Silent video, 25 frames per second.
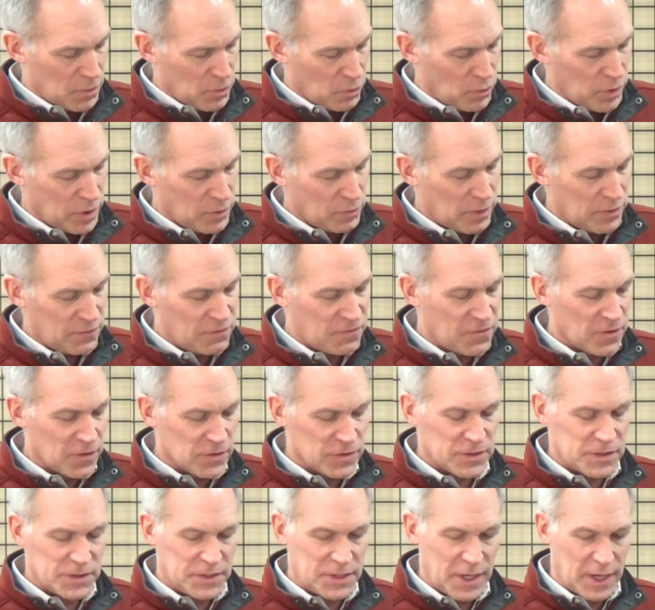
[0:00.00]
when we
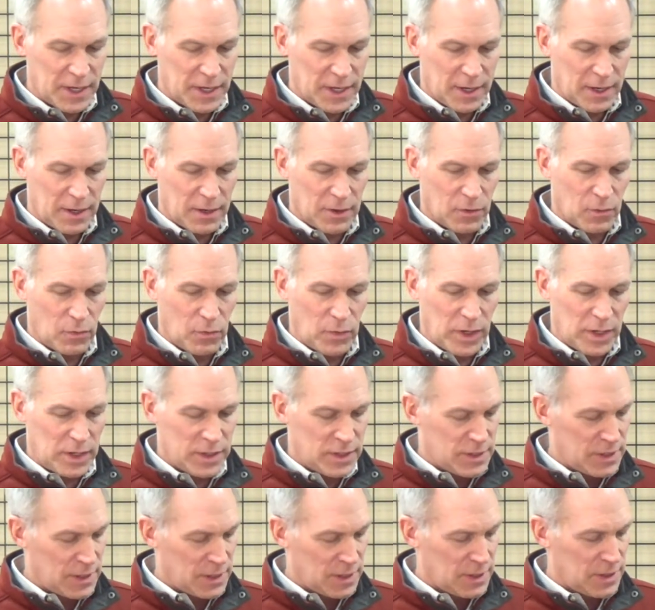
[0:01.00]
first did it, we
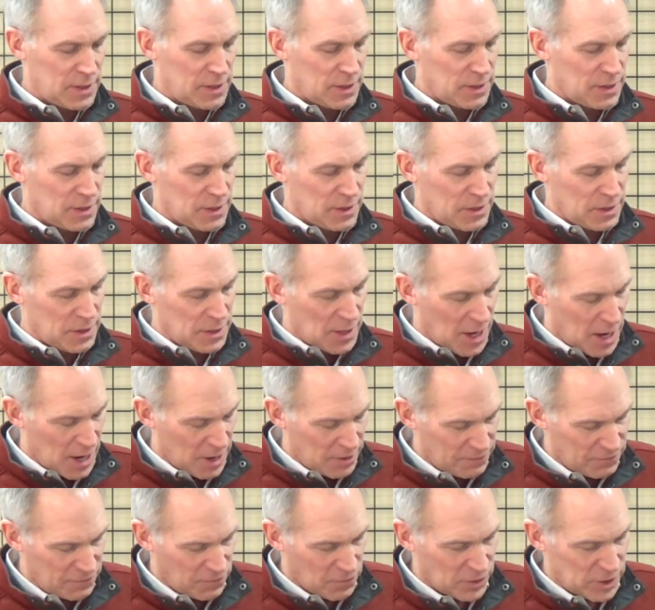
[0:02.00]
did
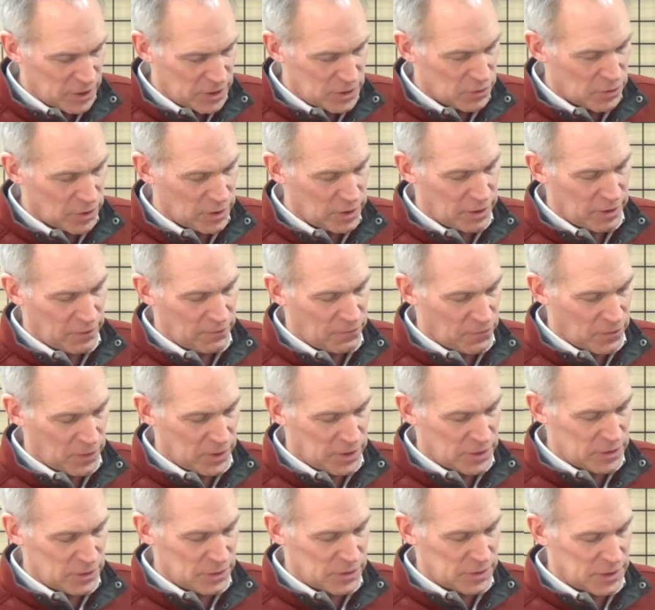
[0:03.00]
our 4200 and
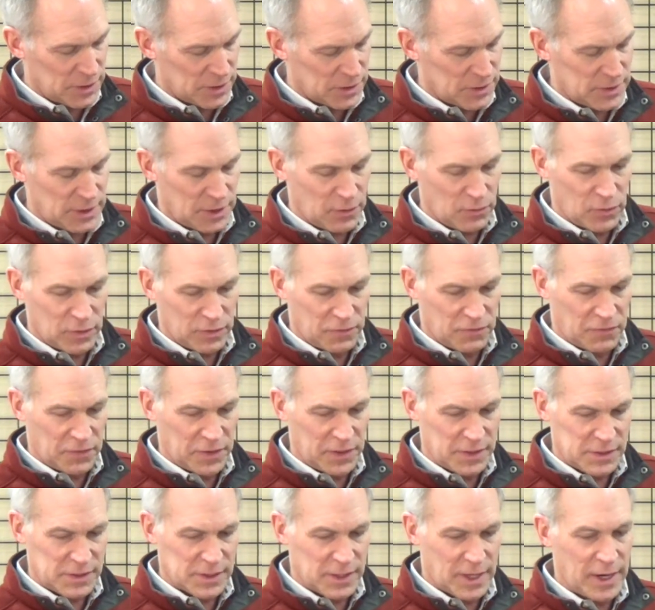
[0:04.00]
4260 with
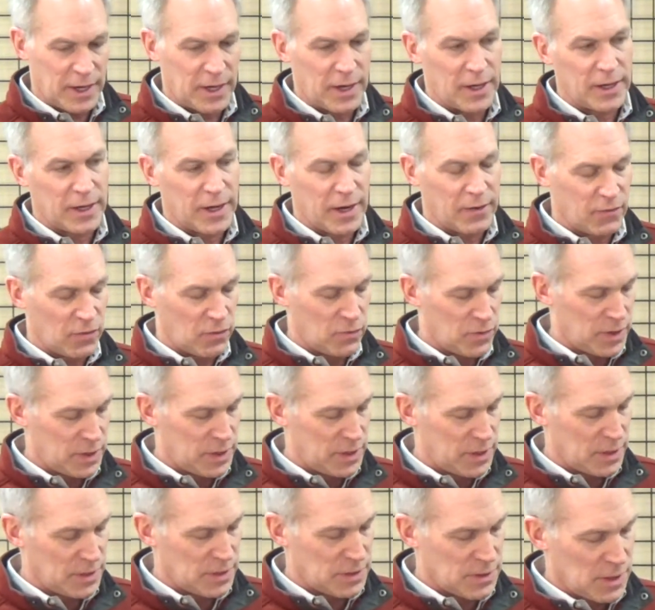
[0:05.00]
fleece line like everyone
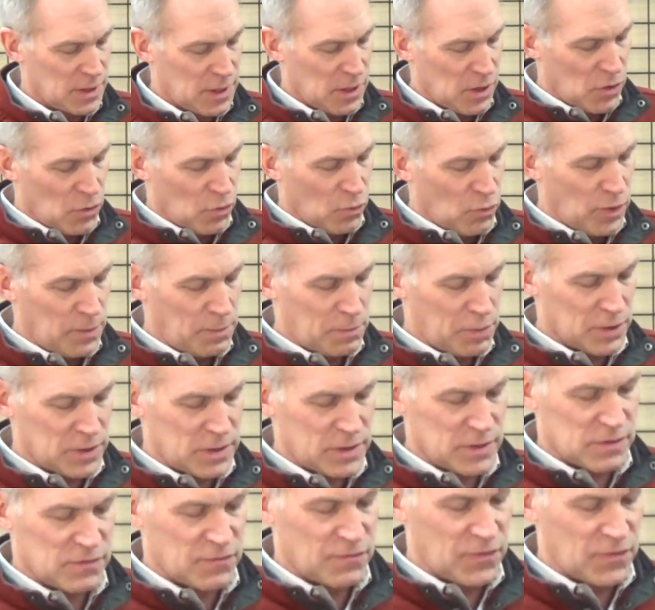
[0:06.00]
does. We put this